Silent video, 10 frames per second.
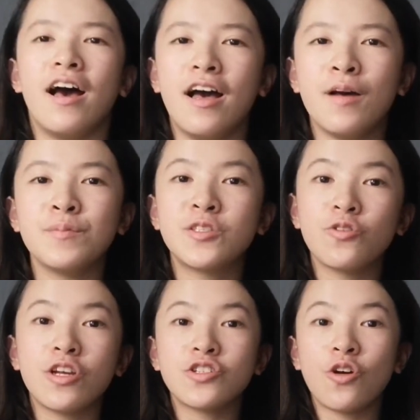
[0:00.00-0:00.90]
A? Um, so
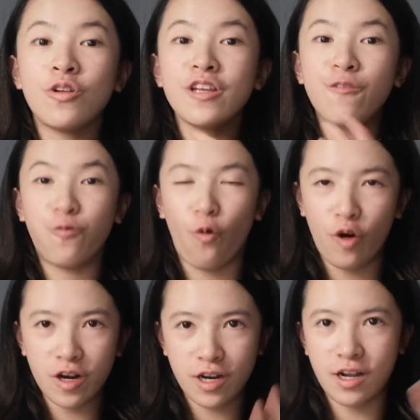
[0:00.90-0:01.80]
there's only
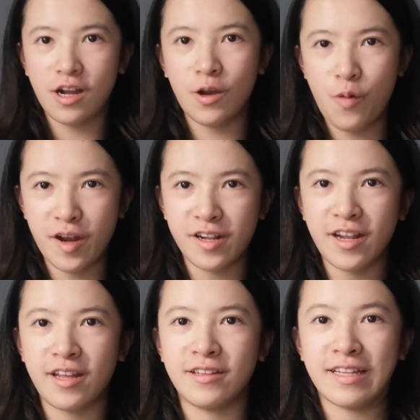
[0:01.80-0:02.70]
four
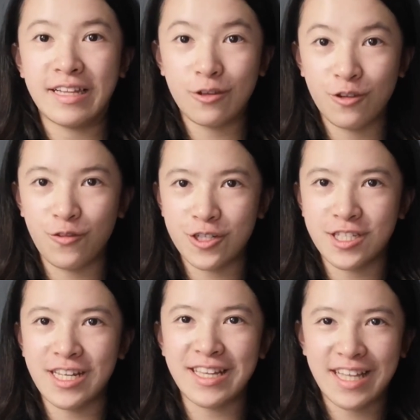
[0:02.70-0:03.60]
accredited
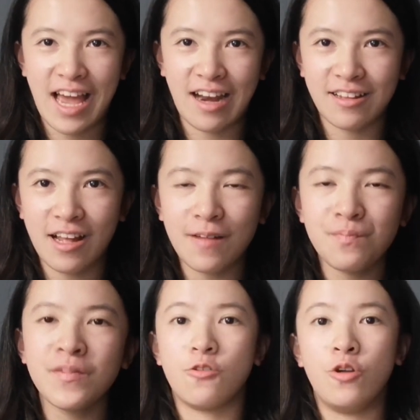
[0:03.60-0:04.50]
universities in Canada,
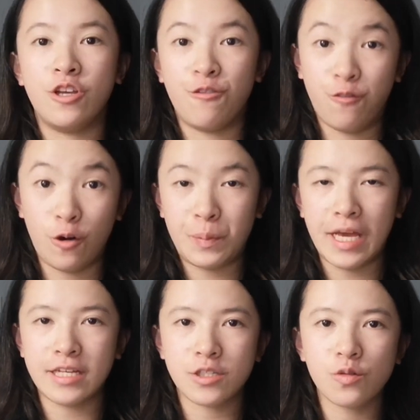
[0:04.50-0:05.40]
so only four
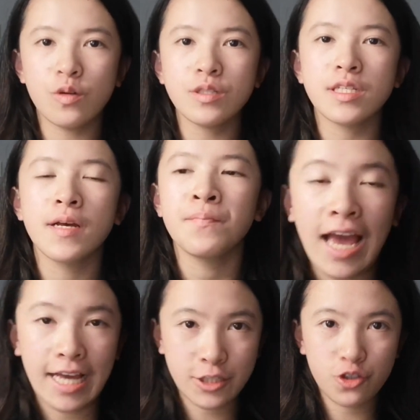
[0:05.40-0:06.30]
P A schools.
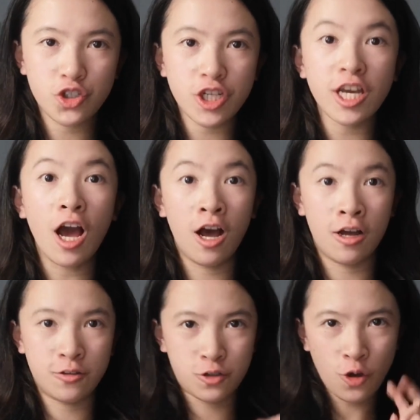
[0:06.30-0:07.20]
It's usually
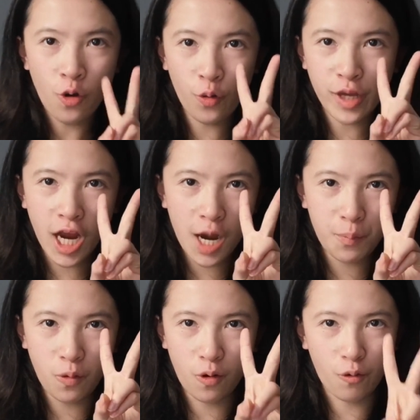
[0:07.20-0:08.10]
a two-year
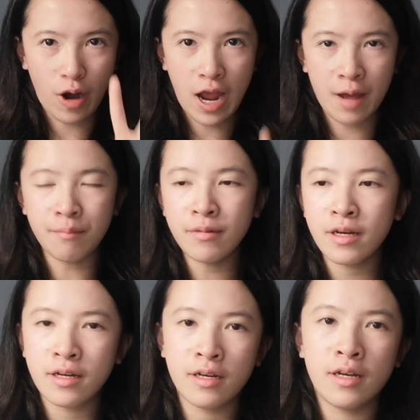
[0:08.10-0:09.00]
program
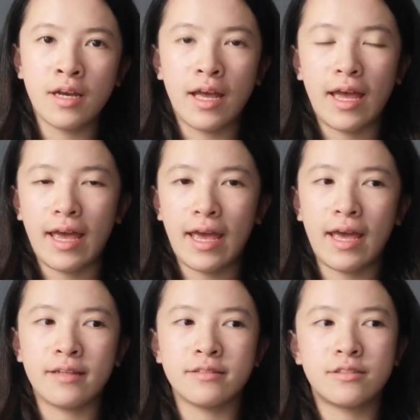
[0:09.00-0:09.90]

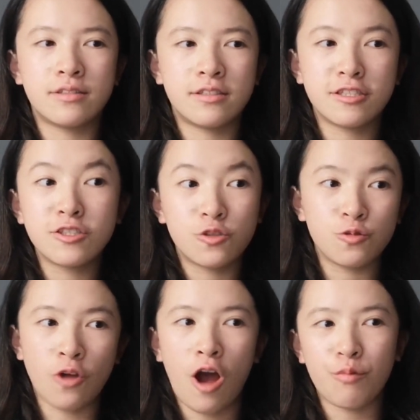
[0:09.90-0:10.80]
and
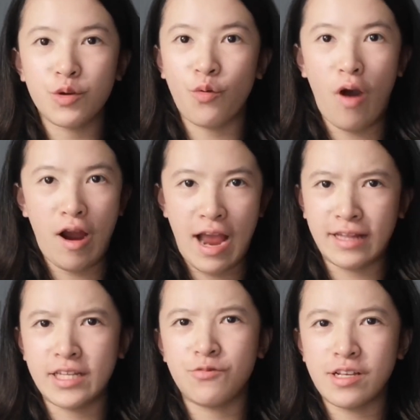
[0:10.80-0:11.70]
do not require
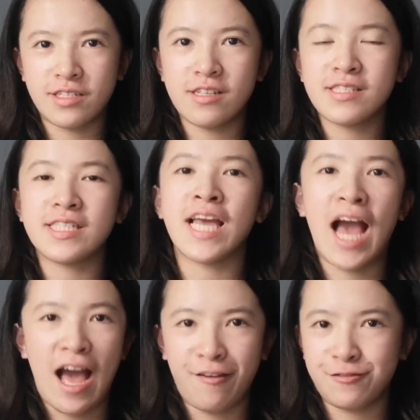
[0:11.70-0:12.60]
any residency
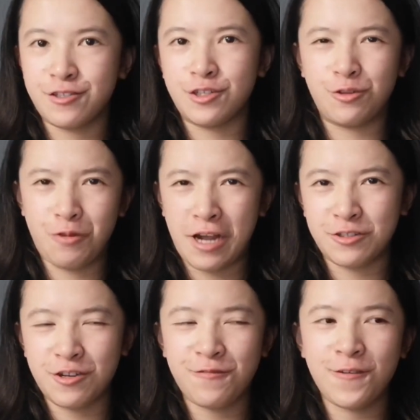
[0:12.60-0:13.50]
after you
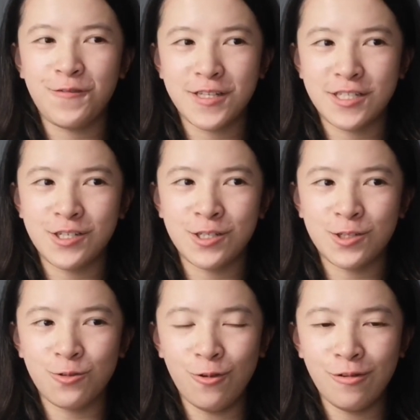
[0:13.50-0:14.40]
graduate from physician
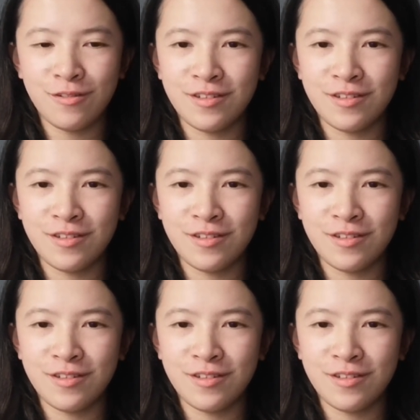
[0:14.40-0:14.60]
school.